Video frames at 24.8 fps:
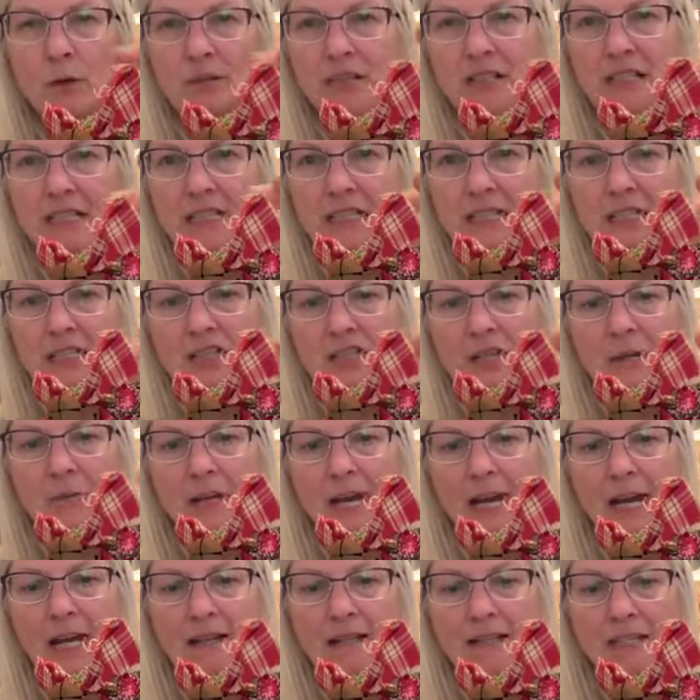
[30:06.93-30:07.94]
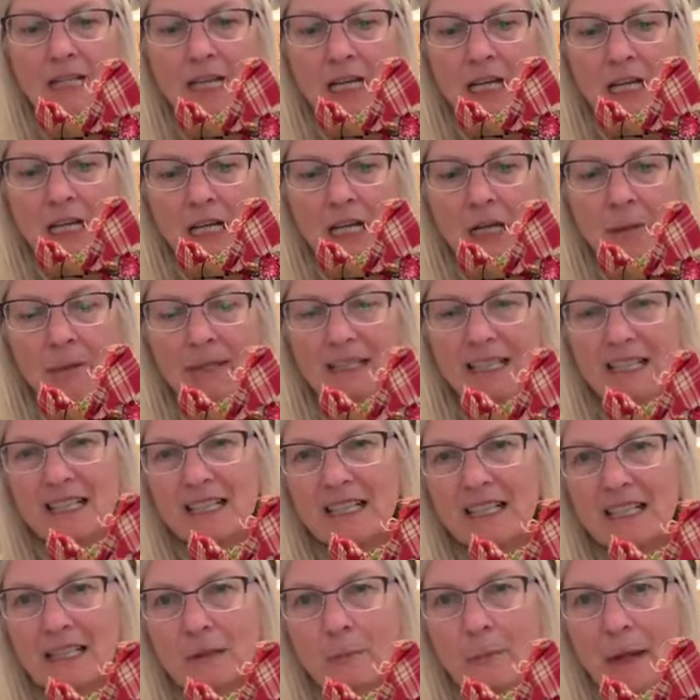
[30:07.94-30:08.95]
We're mostly TJ Maxx, but
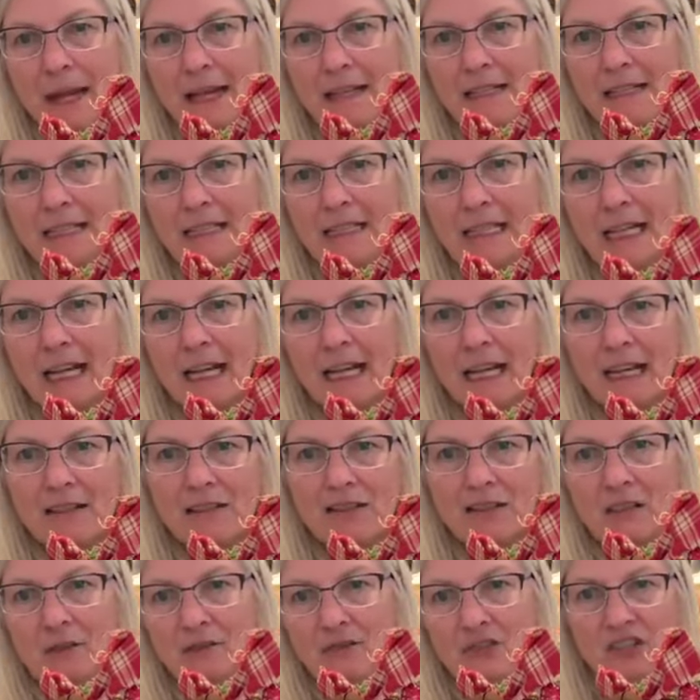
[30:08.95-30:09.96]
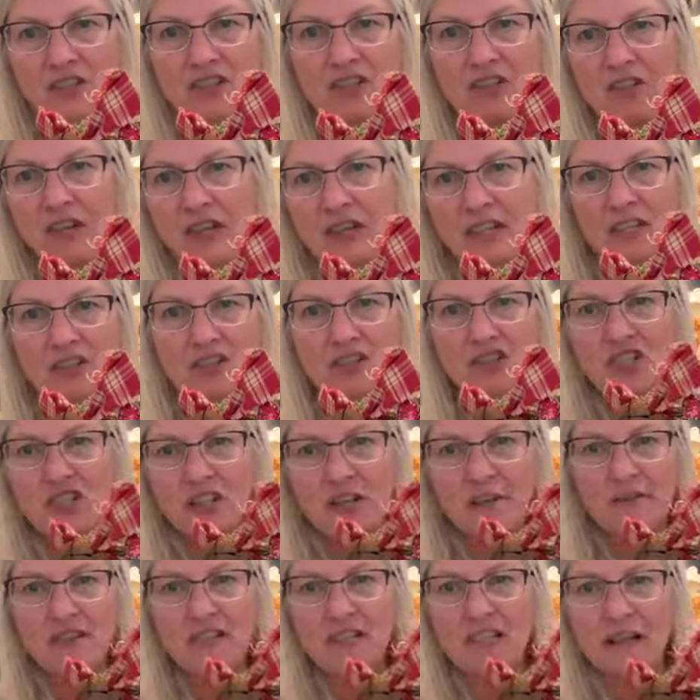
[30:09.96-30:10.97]
this is a basket I had, so I was just trying to
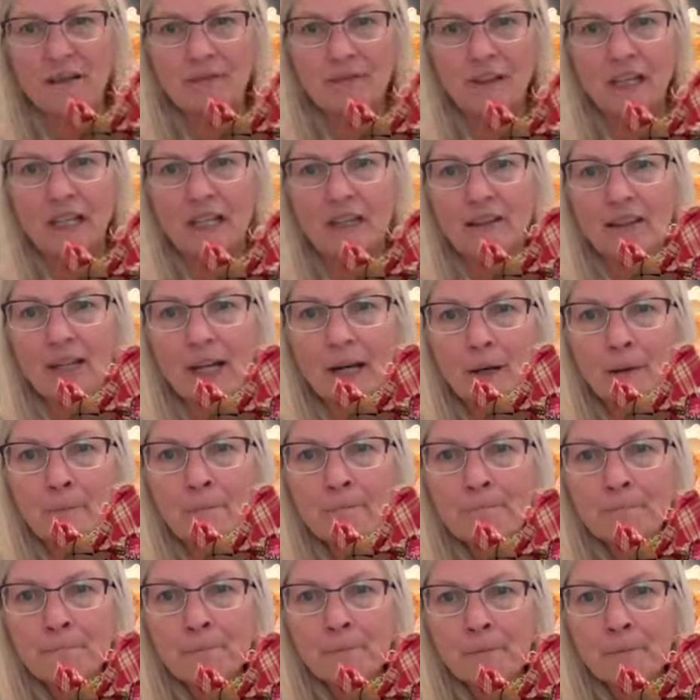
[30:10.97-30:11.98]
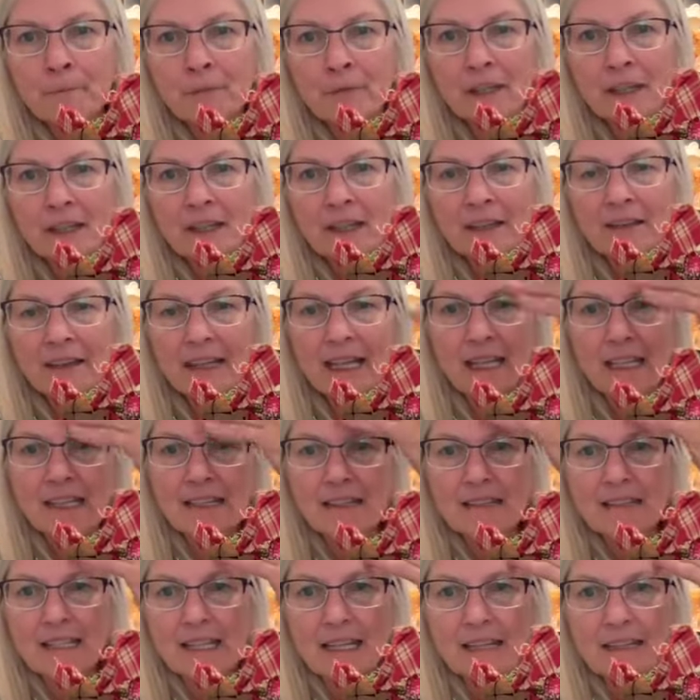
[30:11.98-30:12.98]
shove stuff in there. Thank
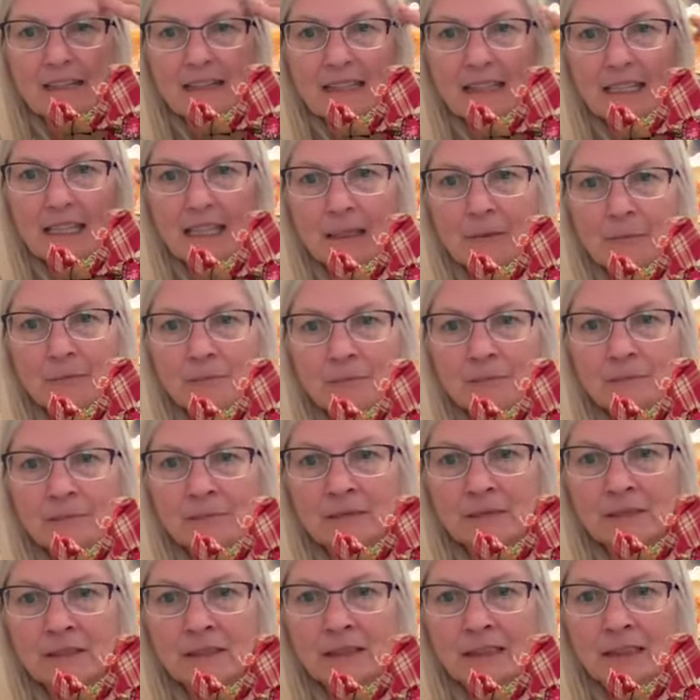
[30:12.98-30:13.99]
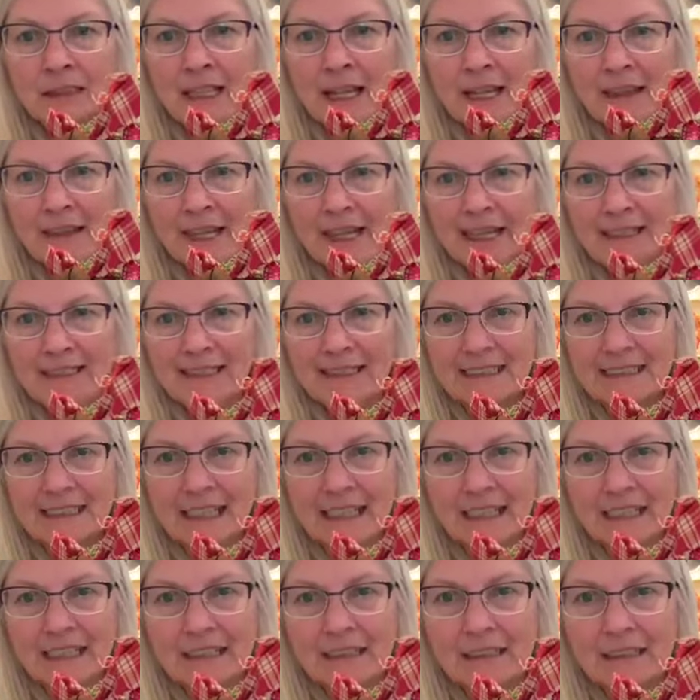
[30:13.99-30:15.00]
you, Stacy. Thanks,
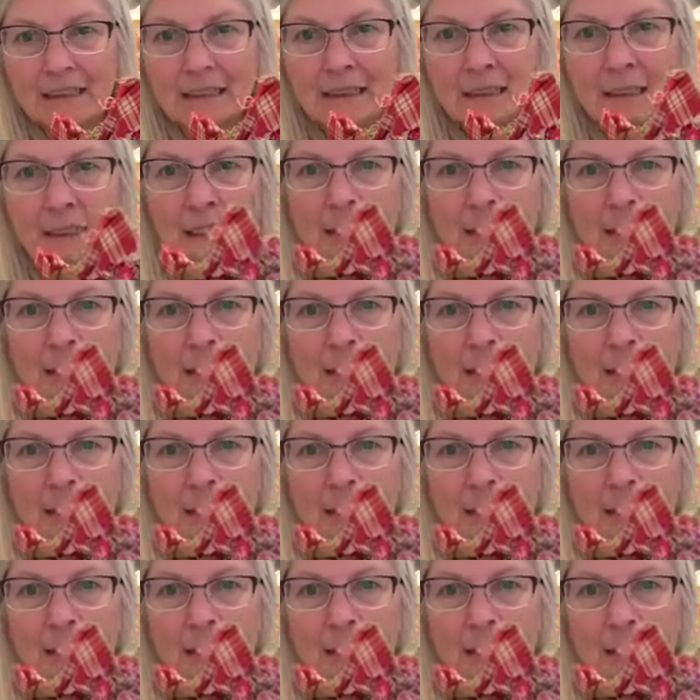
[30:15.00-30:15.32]
Glenda.